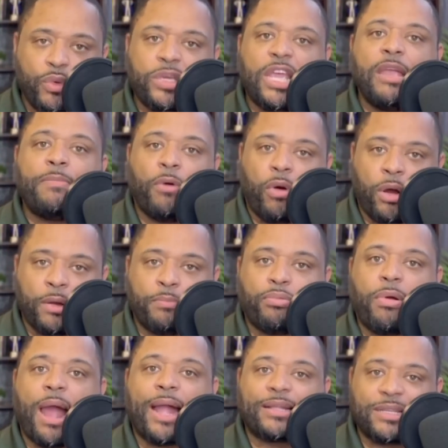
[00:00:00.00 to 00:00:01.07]
keep on
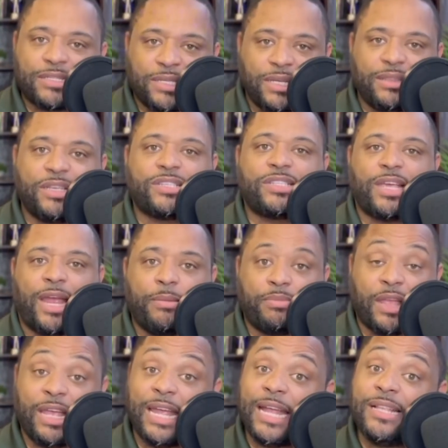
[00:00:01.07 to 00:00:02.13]
practicing the same thing,